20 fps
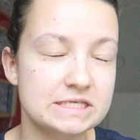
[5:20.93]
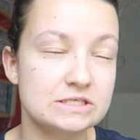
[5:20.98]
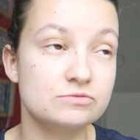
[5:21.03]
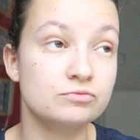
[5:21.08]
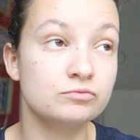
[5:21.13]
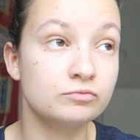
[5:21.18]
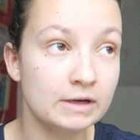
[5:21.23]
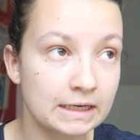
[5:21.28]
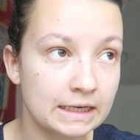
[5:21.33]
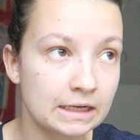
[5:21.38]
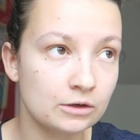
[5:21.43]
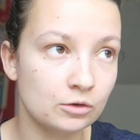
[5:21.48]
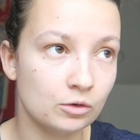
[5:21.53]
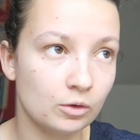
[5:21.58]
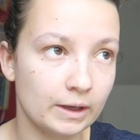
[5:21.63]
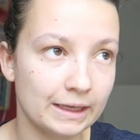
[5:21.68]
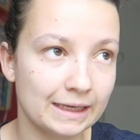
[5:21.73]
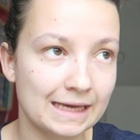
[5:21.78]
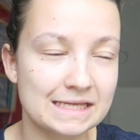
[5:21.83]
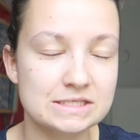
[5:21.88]
It's really
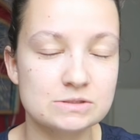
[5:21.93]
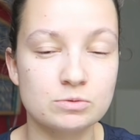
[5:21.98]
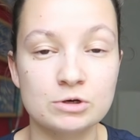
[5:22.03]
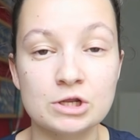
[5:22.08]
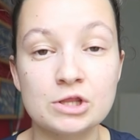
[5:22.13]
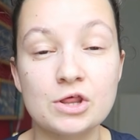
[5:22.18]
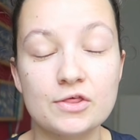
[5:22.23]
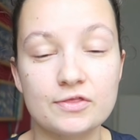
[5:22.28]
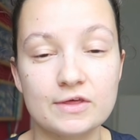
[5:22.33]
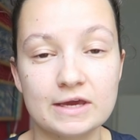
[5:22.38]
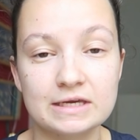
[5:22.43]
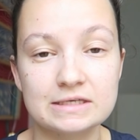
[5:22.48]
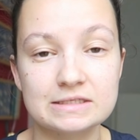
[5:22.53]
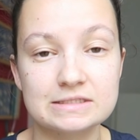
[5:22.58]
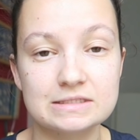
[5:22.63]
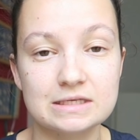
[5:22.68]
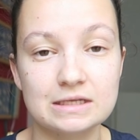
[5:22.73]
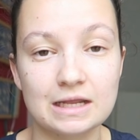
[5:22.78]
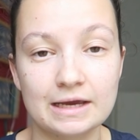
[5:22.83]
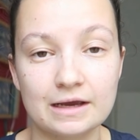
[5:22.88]
annoying. It's one of the
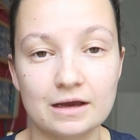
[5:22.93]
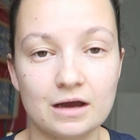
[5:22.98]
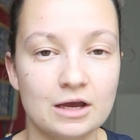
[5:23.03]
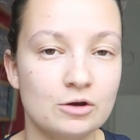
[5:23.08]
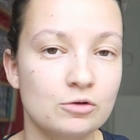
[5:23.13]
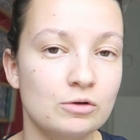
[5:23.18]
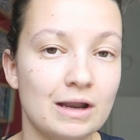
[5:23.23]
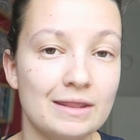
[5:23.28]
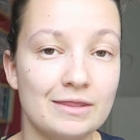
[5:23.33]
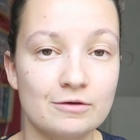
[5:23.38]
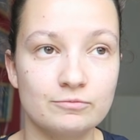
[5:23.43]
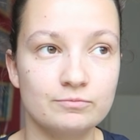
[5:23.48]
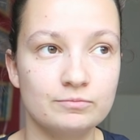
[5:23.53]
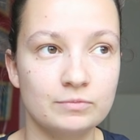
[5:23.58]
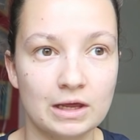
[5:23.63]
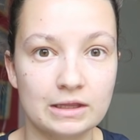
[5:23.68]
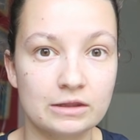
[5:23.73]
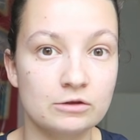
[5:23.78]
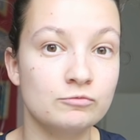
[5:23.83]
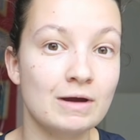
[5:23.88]
things like I call it the
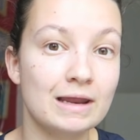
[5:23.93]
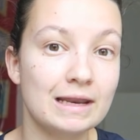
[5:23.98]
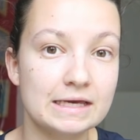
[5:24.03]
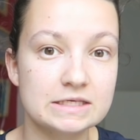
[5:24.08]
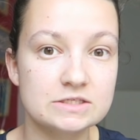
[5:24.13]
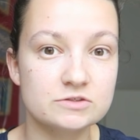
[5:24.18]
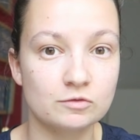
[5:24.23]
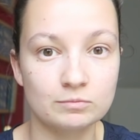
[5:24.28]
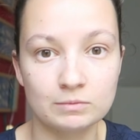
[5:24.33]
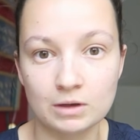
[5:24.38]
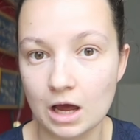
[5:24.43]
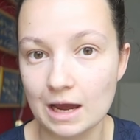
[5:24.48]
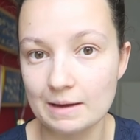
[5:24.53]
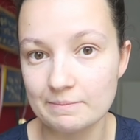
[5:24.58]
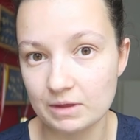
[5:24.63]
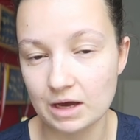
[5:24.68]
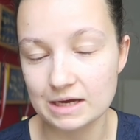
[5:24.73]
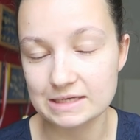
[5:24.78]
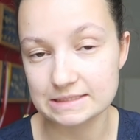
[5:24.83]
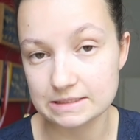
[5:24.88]
like the relics from
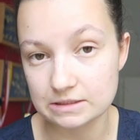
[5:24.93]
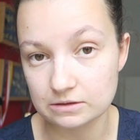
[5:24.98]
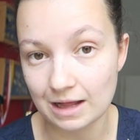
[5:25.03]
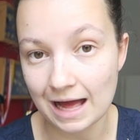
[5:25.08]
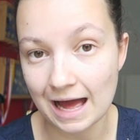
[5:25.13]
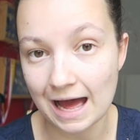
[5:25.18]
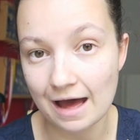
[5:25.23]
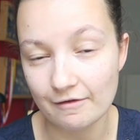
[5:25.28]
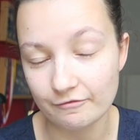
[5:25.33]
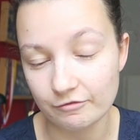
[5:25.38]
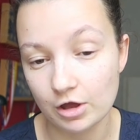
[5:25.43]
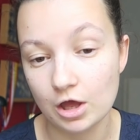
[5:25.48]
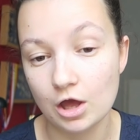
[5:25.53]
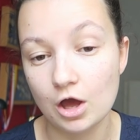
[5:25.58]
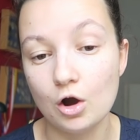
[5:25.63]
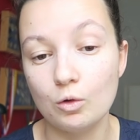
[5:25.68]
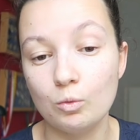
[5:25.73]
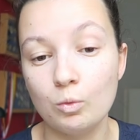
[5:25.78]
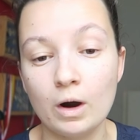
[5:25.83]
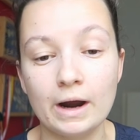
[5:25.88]
Lyme that I still have,
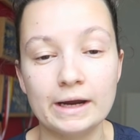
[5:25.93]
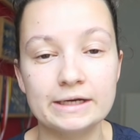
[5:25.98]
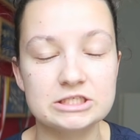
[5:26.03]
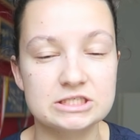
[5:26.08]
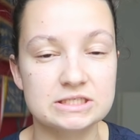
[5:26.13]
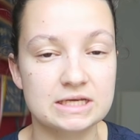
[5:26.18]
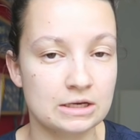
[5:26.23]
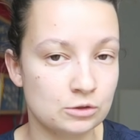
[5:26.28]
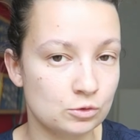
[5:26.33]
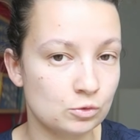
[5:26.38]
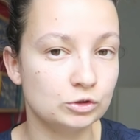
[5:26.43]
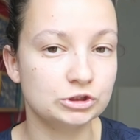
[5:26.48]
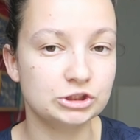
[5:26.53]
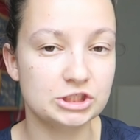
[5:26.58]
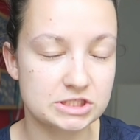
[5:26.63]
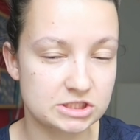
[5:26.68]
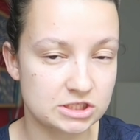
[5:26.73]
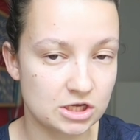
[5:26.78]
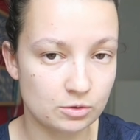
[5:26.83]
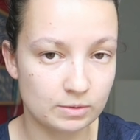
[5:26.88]
where I just get
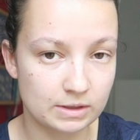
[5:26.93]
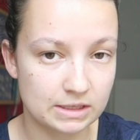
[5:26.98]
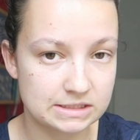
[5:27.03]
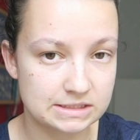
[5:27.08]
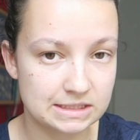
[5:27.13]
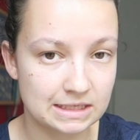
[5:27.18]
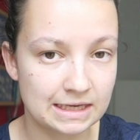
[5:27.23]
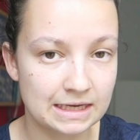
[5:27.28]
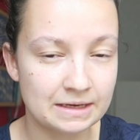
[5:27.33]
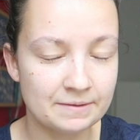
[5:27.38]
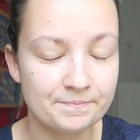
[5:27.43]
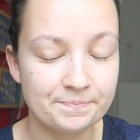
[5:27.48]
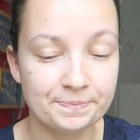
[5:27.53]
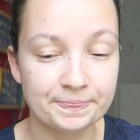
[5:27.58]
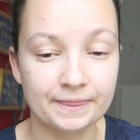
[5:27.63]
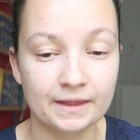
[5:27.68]
nauseous so easily.